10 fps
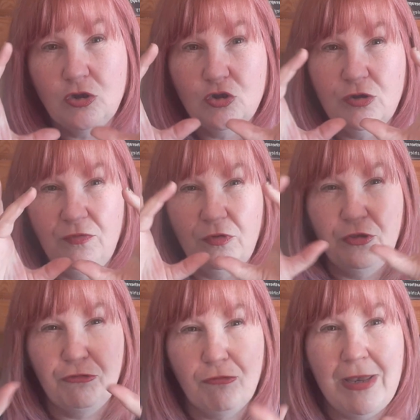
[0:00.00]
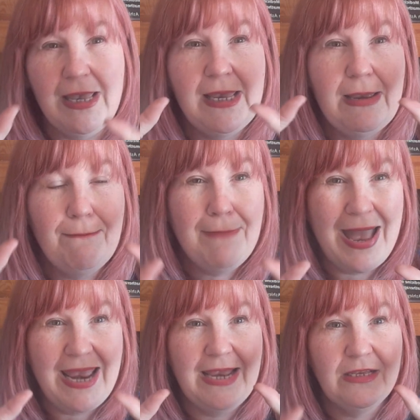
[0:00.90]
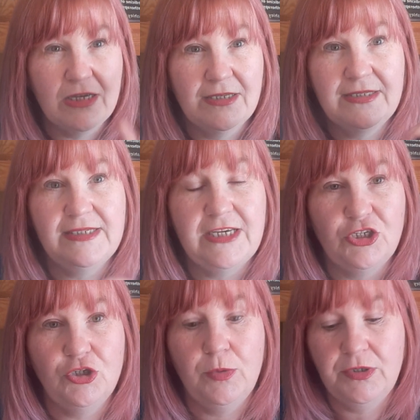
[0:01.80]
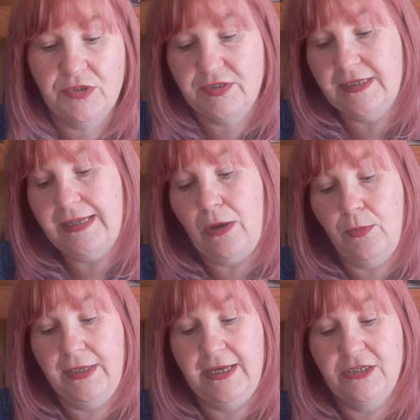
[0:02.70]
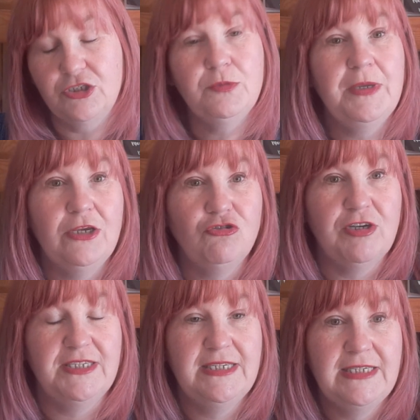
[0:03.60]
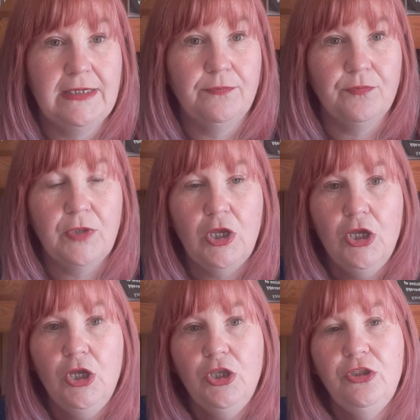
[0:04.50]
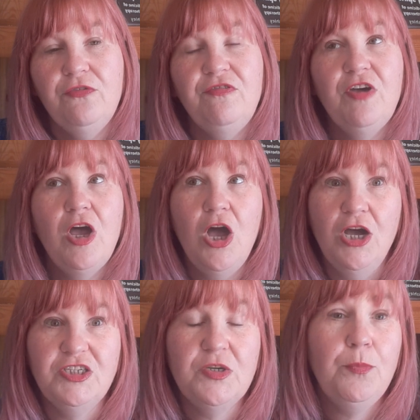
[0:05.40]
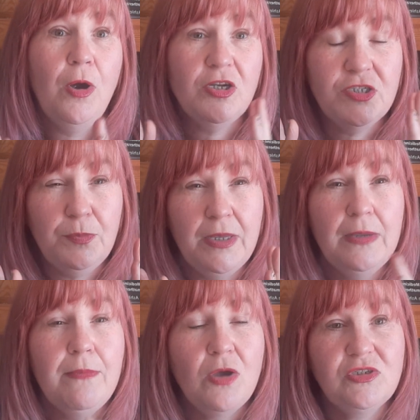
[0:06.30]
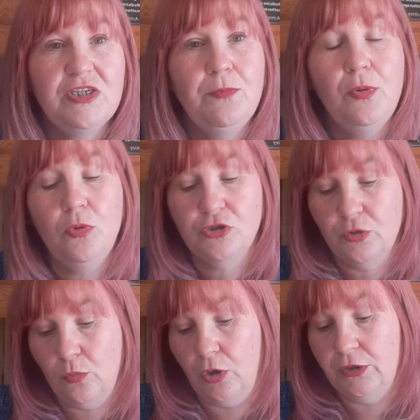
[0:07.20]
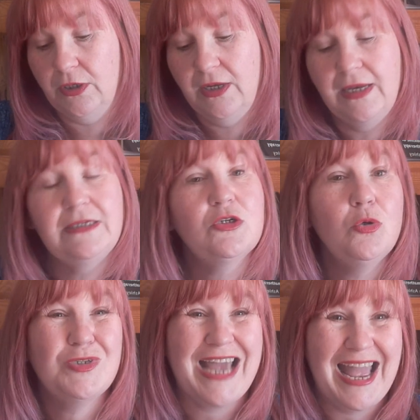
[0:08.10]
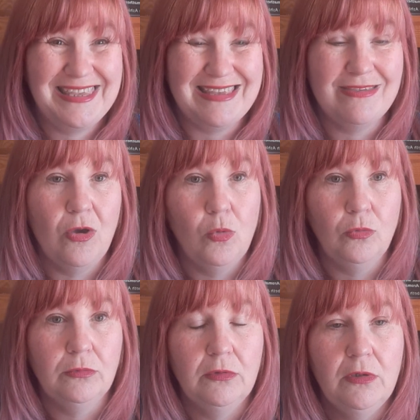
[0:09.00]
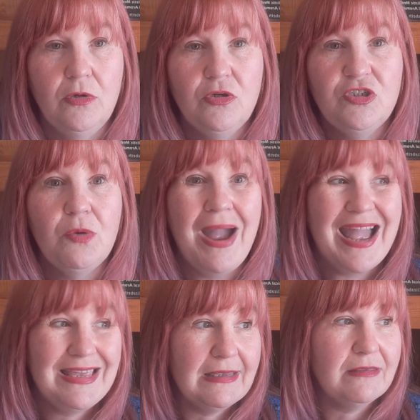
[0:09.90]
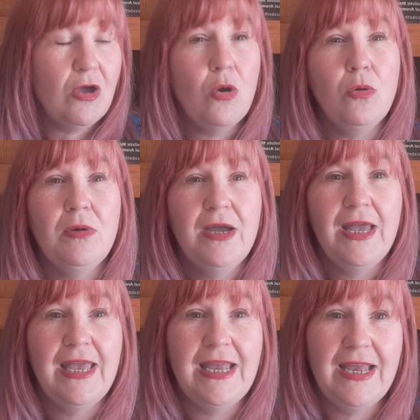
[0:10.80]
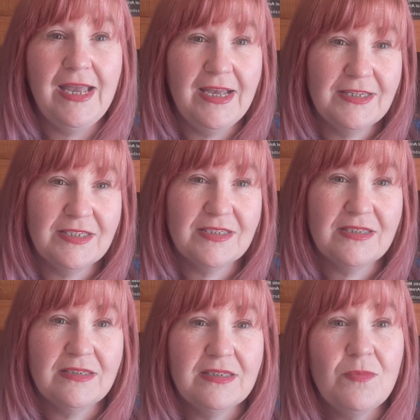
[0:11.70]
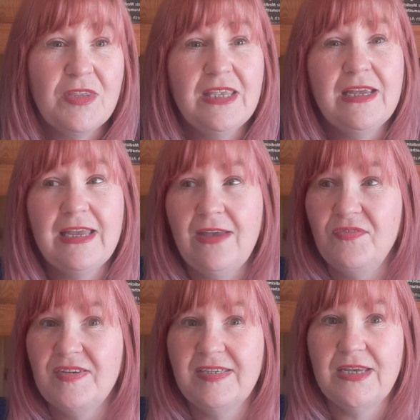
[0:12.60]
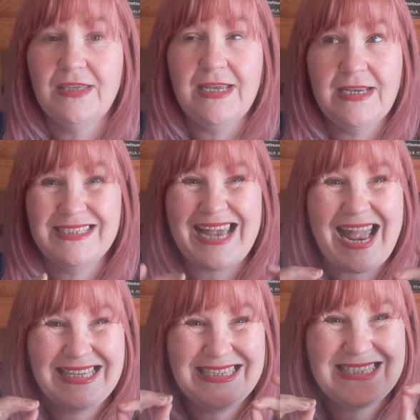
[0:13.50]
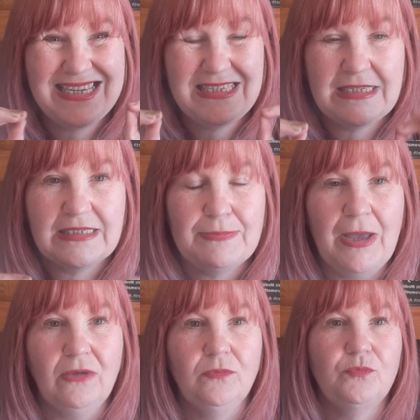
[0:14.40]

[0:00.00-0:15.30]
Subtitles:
sort of 3 main constituents that we need to be interested in. The first, and possibly the most important one, is called anythol. So anythol is something that gives things aniseedy smell.